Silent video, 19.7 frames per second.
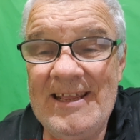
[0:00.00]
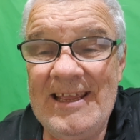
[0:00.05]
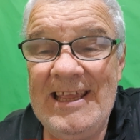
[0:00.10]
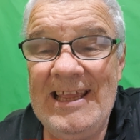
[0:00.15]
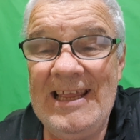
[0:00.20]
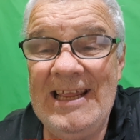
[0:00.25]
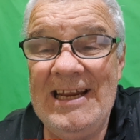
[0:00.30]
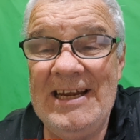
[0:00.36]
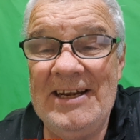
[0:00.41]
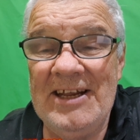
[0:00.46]

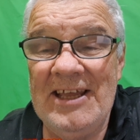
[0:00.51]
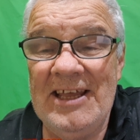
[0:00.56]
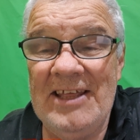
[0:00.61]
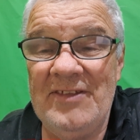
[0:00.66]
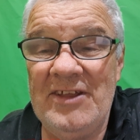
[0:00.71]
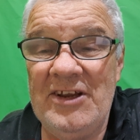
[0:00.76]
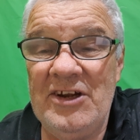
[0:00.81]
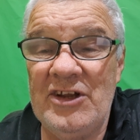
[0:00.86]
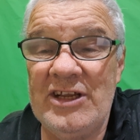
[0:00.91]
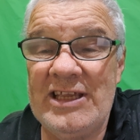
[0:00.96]
And uh,
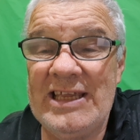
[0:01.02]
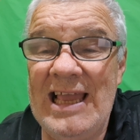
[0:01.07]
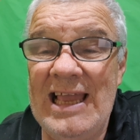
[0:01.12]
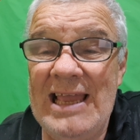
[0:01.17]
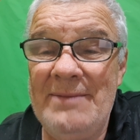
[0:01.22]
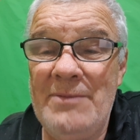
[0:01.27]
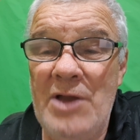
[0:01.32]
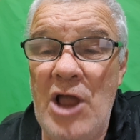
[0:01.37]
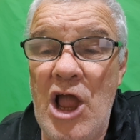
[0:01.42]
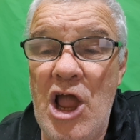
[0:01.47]
then I
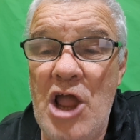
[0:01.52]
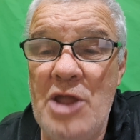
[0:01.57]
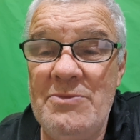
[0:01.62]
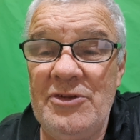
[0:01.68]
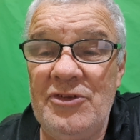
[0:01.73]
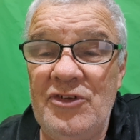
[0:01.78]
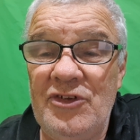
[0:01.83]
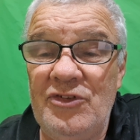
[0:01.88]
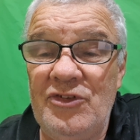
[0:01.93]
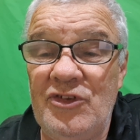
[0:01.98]
came home
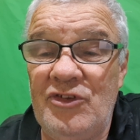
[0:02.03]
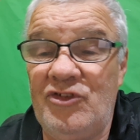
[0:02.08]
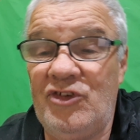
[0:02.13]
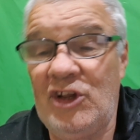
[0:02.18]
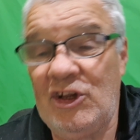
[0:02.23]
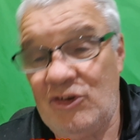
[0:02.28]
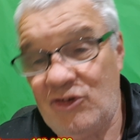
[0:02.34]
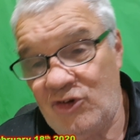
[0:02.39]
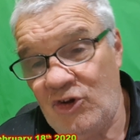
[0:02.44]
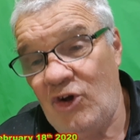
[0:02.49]
and did the
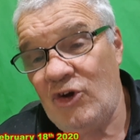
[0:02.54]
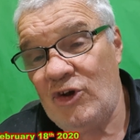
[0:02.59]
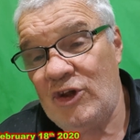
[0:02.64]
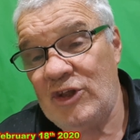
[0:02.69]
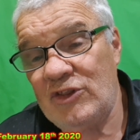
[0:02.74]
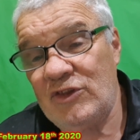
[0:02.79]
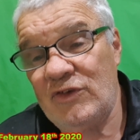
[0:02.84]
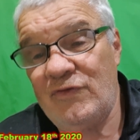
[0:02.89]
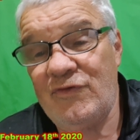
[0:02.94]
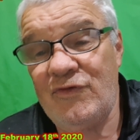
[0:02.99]
TikTok
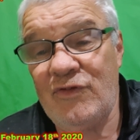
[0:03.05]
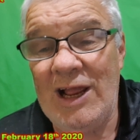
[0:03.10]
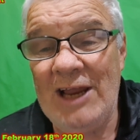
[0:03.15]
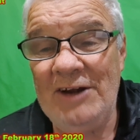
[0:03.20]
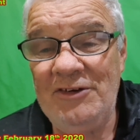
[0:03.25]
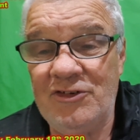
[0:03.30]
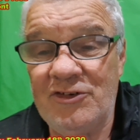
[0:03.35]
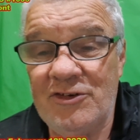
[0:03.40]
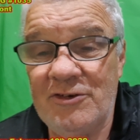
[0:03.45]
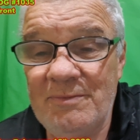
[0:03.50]
at the
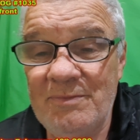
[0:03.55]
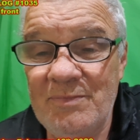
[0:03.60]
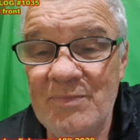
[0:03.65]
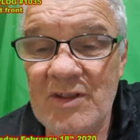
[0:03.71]
front,